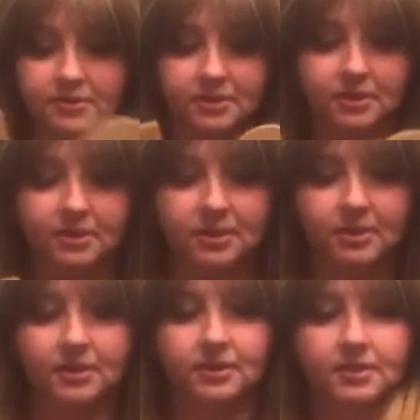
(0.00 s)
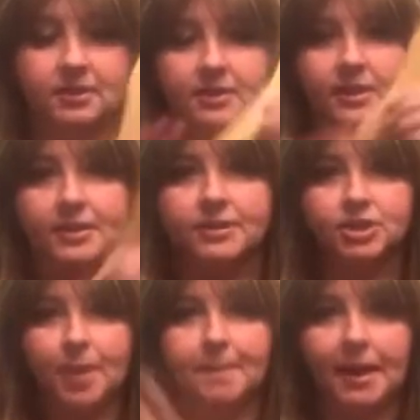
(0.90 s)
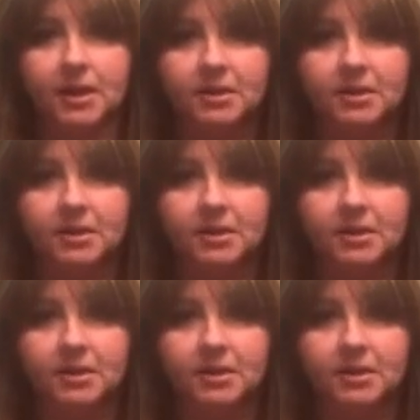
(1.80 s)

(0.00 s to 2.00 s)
it's a chapa.